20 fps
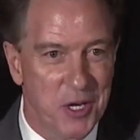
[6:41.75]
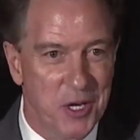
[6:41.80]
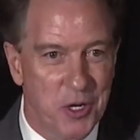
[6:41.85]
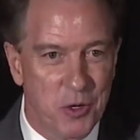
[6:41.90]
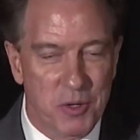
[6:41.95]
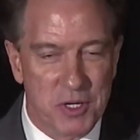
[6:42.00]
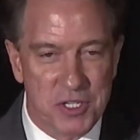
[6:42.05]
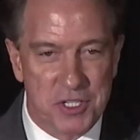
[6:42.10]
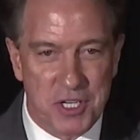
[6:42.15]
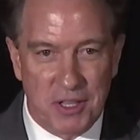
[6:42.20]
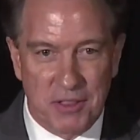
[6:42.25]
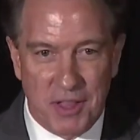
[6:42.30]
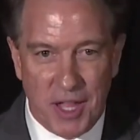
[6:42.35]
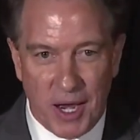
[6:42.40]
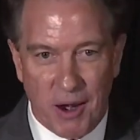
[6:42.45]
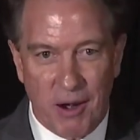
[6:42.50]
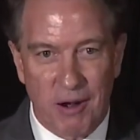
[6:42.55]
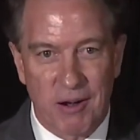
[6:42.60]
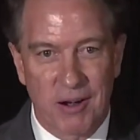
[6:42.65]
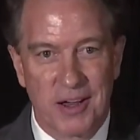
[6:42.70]
And who was
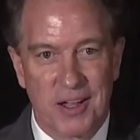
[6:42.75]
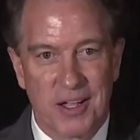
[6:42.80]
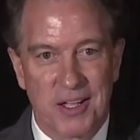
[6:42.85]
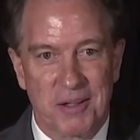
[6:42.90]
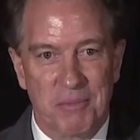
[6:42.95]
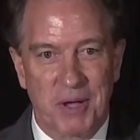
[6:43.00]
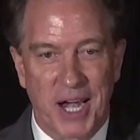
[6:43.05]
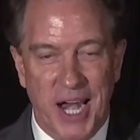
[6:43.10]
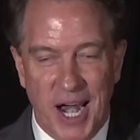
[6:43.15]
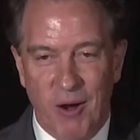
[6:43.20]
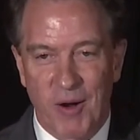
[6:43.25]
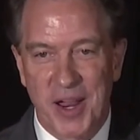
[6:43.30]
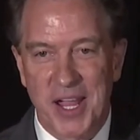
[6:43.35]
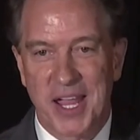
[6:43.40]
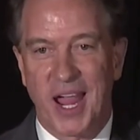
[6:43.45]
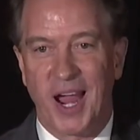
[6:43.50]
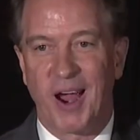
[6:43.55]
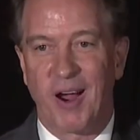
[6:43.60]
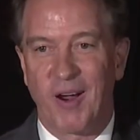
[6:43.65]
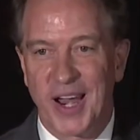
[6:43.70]
in there but
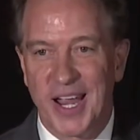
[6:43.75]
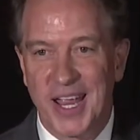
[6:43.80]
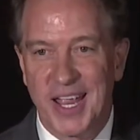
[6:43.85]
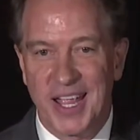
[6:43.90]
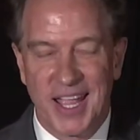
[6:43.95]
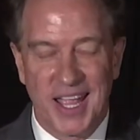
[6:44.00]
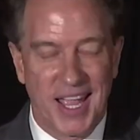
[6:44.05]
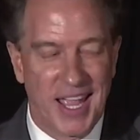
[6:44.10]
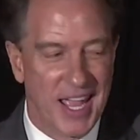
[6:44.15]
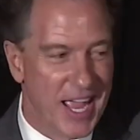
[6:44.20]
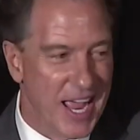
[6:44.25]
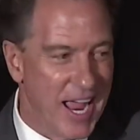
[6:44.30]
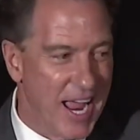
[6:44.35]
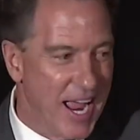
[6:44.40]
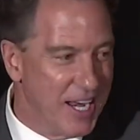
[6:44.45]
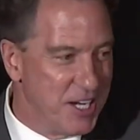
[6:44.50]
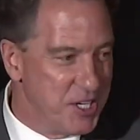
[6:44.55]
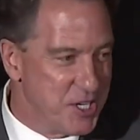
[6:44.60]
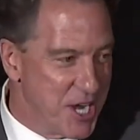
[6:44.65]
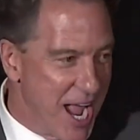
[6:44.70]
Harry Carey
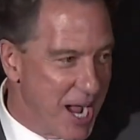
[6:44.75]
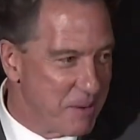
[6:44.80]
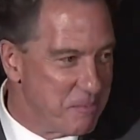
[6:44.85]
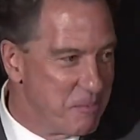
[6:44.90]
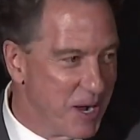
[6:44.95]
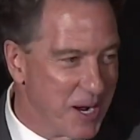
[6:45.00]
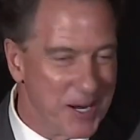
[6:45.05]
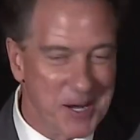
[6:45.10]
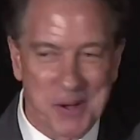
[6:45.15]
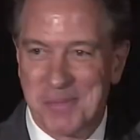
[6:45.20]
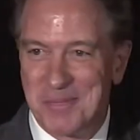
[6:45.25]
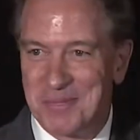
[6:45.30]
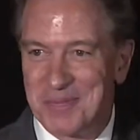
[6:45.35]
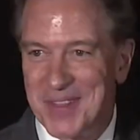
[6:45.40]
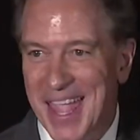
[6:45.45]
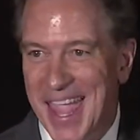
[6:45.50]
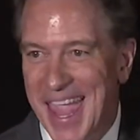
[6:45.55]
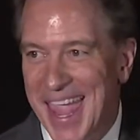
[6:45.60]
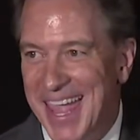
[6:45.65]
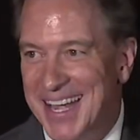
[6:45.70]
and Jack Buck.
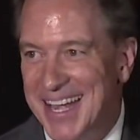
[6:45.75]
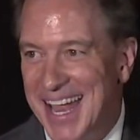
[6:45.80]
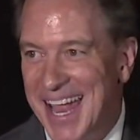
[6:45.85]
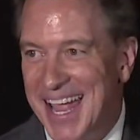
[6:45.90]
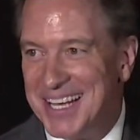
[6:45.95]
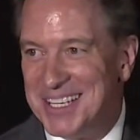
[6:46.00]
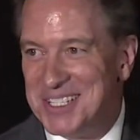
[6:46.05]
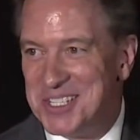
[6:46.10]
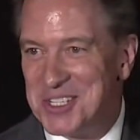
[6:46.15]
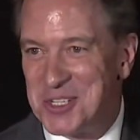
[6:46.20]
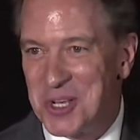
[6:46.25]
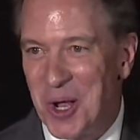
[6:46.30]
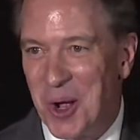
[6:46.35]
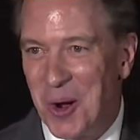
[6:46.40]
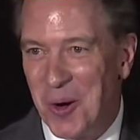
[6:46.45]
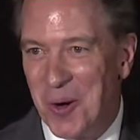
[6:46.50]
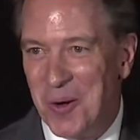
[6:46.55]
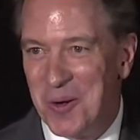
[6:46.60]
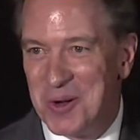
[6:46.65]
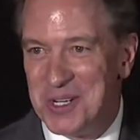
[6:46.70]
And
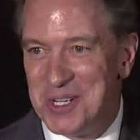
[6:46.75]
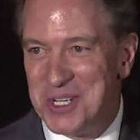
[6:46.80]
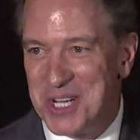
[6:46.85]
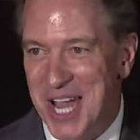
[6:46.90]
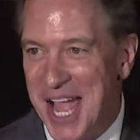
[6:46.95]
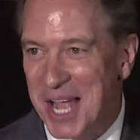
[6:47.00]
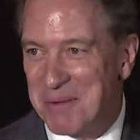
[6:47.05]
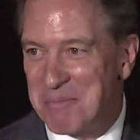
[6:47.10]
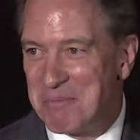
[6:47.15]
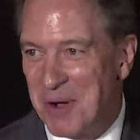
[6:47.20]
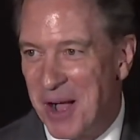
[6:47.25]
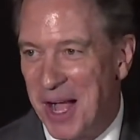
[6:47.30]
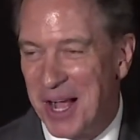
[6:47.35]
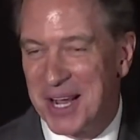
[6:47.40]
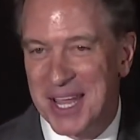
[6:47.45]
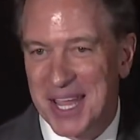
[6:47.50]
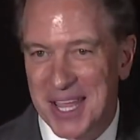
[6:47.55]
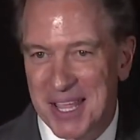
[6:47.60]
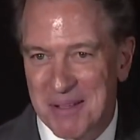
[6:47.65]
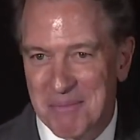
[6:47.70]
so Jack
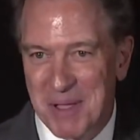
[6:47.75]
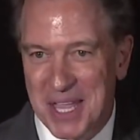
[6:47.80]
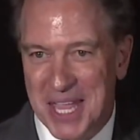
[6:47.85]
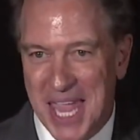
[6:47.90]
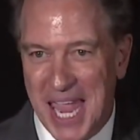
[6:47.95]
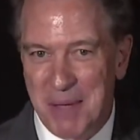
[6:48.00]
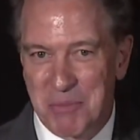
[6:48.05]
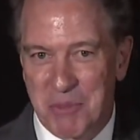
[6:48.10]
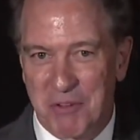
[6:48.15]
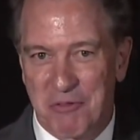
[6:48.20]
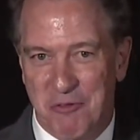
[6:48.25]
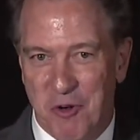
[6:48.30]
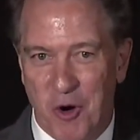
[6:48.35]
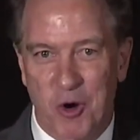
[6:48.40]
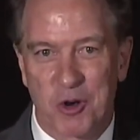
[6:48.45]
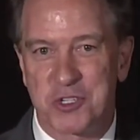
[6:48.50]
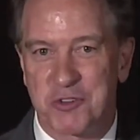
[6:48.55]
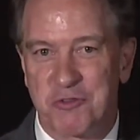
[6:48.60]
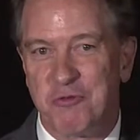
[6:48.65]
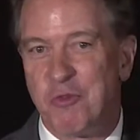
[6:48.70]
Buck became the
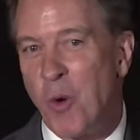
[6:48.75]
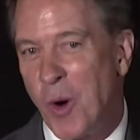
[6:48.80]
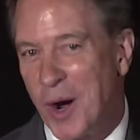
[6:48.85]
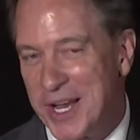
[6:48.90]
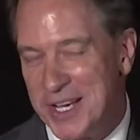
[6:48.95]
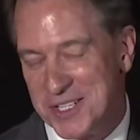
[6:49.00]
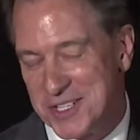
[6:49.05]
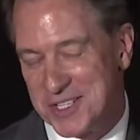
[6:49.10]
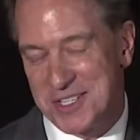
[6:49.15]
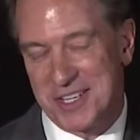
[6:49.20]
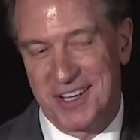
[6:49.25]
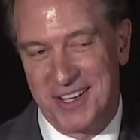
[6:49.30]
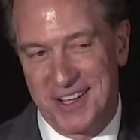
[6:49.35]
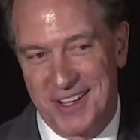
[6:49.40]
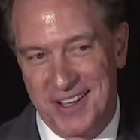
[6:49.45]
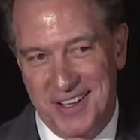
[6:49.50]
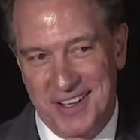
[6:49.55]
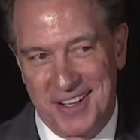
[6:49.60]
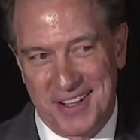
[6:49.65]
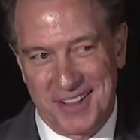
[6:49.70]
first voice
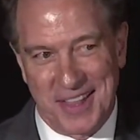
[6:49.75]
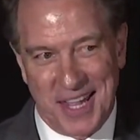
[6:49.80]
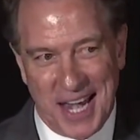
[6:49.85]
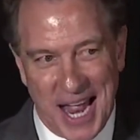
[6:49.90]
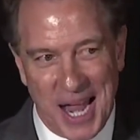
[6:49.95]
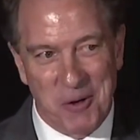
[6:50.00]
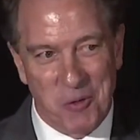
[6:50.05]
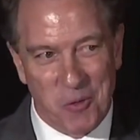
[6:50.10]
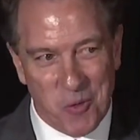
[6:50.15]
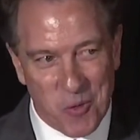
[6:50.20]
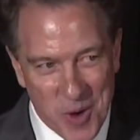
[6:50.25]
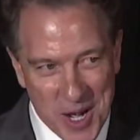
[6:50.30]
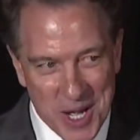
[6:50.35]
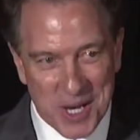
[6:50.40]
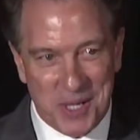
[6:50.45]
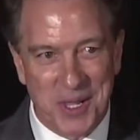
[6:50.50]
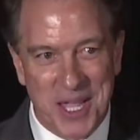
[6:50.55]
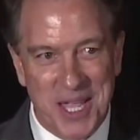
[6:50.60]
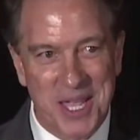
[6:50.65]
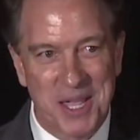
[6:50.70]
that I
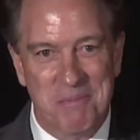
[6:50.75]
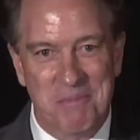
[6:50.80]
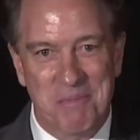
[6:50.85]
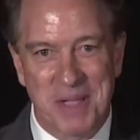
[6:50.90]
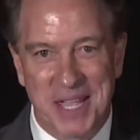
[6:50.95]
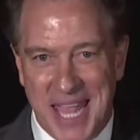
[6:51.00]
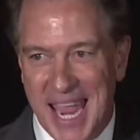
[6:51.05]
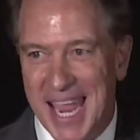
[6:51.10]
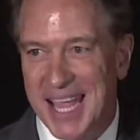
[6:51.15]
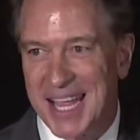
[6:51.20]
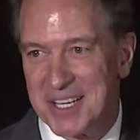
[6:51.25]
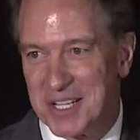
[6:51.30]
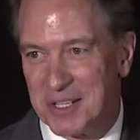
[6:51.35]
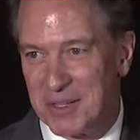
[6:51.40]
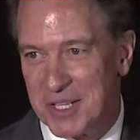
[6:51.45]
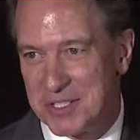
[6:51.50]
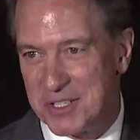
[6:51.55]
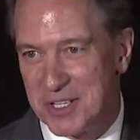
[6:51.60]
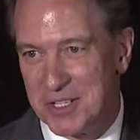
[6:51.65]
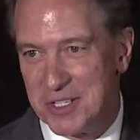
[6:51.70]
really began
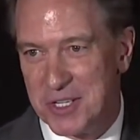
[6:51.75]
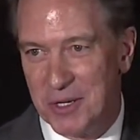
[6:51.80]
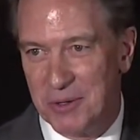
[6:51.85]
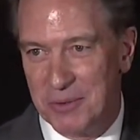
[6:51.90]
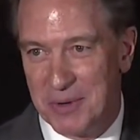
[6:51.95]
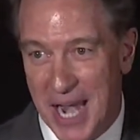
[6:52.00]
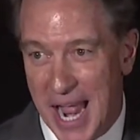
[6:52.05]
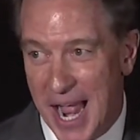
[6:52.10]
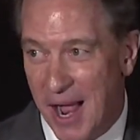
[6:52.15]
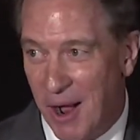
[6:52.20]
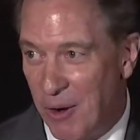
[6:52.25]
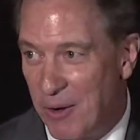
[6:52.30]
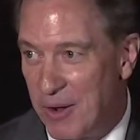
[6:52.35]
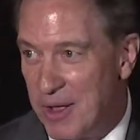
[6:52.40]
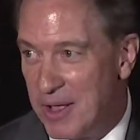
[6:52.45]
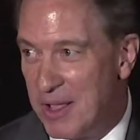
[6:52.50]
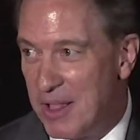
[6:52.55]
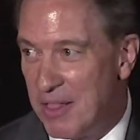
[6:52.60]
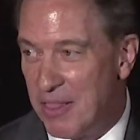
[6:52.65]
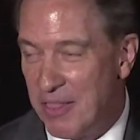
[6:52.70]
to listen to.
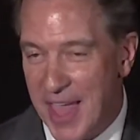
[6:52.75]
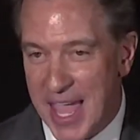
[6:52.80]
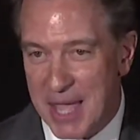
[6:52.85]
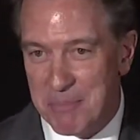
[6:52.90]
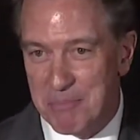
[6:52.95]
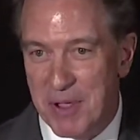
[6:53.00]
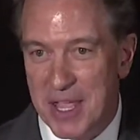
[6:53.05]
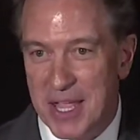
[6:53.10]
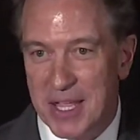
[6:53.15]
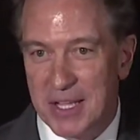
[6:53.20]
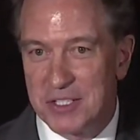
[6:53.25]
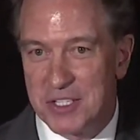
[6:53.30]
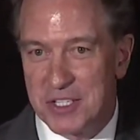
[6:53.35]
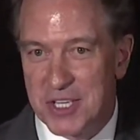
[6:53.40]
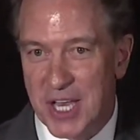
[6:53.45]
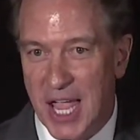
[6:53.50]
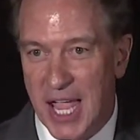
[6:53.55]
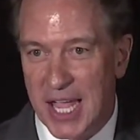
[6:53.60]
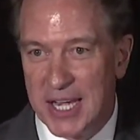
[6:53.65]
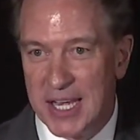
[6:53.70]
Now, that being
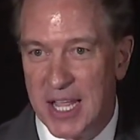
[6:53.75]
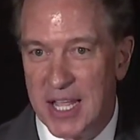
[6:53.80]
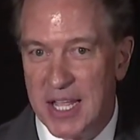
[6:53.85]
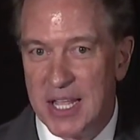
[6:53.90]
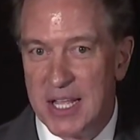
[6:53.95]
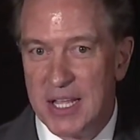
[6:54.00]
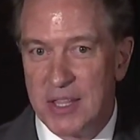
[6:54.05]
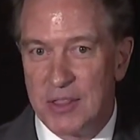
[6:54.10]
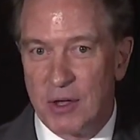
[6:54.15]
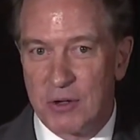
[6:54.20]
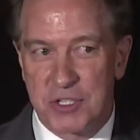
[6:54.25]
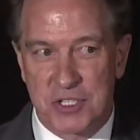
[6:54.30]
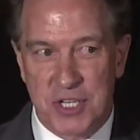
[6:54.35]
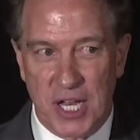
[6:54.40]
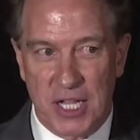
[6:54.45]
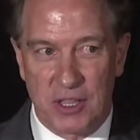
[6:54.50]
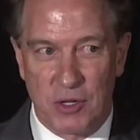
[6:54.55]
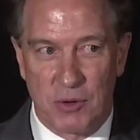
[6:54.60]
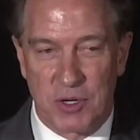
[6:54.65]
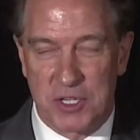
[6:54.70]
said,
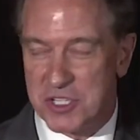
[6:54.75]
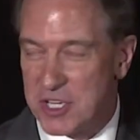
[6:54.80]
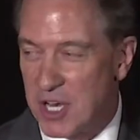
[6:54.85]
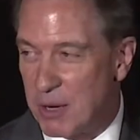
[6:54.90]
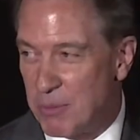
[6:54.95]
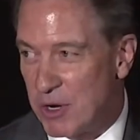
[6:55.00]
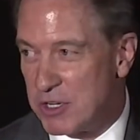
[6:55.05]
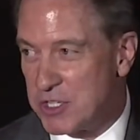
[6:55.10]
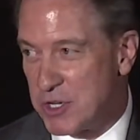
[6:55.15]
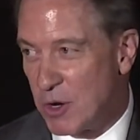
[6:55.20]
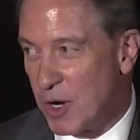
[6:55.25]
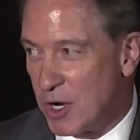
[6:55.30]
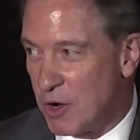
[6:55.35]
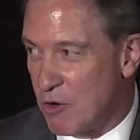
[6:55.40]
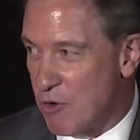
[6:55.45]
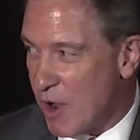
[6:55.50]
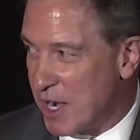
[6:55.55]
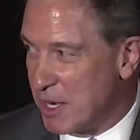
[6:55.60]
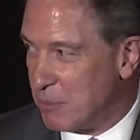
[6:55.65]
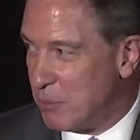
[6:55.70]
those St. Louis summers
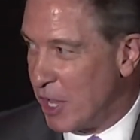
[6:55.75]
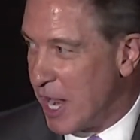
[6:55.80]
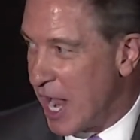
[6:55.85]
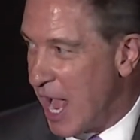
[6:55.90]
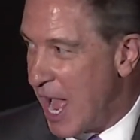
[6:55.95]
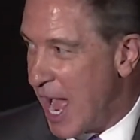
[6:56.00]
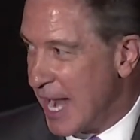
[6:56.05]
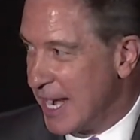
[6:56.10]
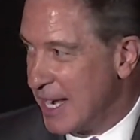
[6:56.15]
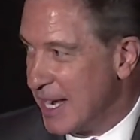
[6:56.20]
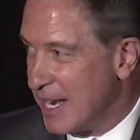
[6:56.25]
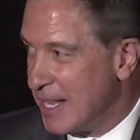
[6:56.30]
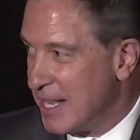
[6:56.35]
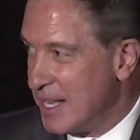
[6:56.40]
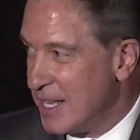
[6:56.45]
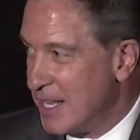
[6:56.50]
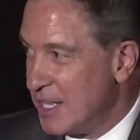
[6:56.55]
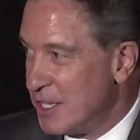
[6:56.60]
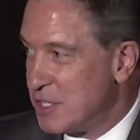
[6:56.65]
are incredibly hot.